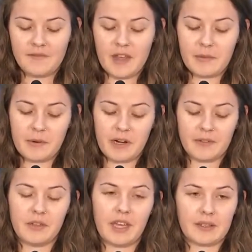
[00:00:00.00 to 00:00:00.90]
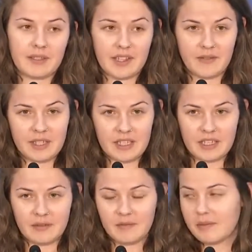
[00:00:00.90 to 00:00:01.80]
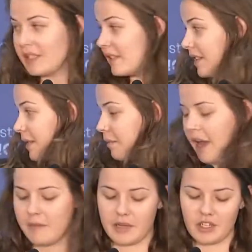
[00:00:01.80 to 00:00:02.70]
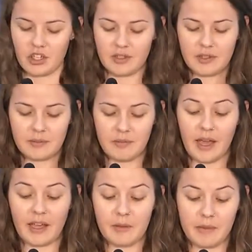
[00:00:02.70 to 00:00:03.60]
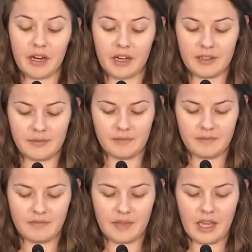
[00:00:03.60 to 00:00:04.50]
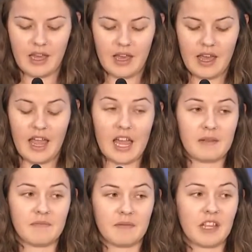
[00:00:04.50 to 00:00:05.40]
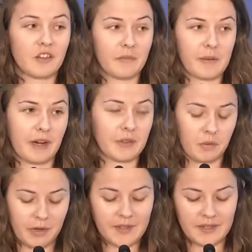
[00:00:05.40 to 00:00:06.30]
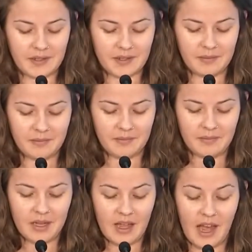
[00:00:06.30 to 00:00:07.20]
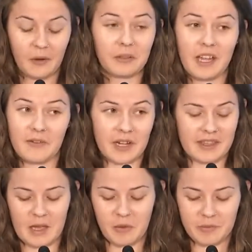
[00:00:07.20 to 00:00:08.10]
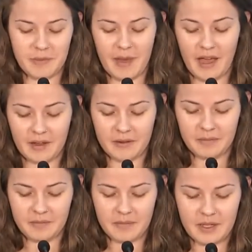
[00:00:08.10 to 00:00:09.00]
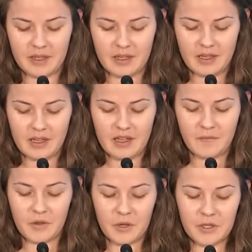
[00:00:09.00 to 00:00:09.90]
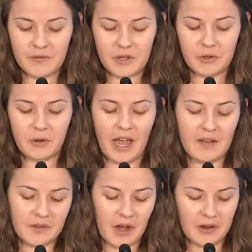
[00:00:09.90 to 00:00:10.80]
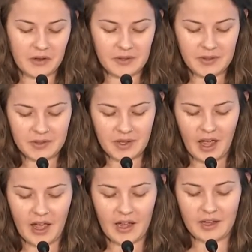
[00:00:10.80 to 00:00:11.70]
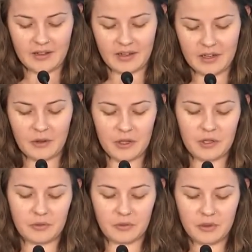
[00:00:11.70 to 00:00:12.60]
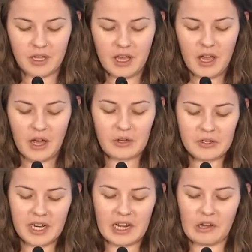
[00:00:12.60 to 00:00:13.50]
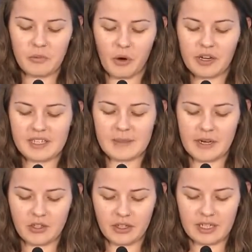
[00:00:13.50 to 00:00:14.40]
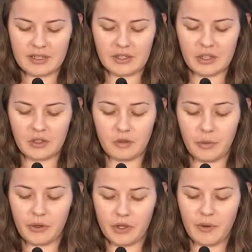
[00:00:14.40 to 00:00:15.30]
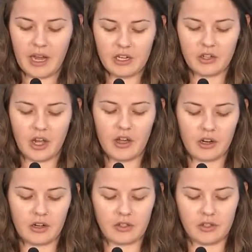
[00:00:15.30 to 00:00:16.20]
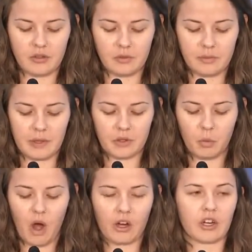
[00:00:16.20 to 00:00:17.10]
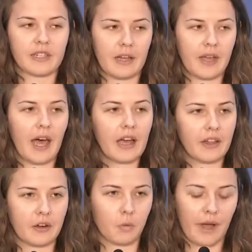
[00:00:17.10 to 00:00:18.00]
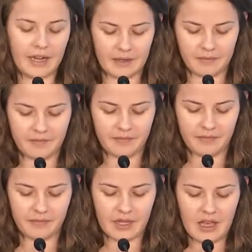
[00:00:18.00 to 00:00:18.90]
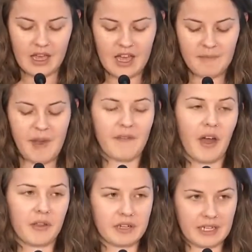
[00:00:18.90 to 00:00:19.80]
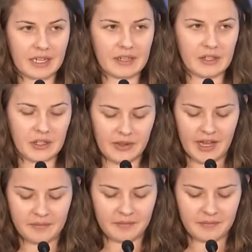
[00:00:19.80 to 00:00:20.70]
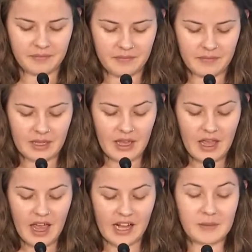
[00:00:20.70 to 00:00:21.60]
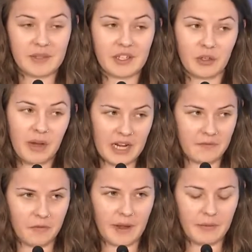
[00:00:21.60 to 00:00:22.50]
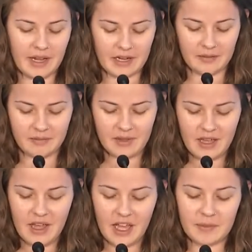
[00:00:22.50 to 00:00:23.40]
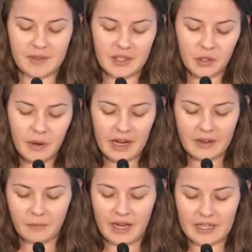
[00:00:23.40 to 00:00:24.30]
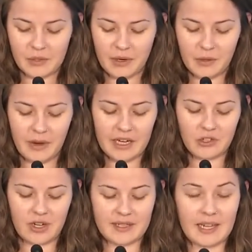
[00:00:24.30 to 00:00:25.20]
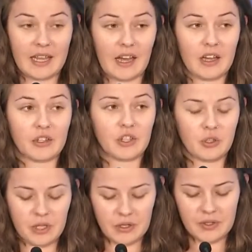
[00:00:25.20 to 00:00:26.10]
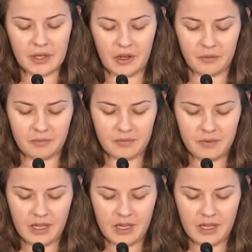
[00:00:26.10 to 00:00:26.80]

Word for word: In February of 2017, as Pam mentioned, I got married, and neither of my parents were present. I will never get that moment back. For those of you who have daughters, I, I know that you understand how important and special it is to both and your daughter to be able to walk her down the aisle at her wedding. My father didn't get to do that. And I'm still waiting for my wedding. I'm still wait, waiting to wear the wedding dress that I got two years ago.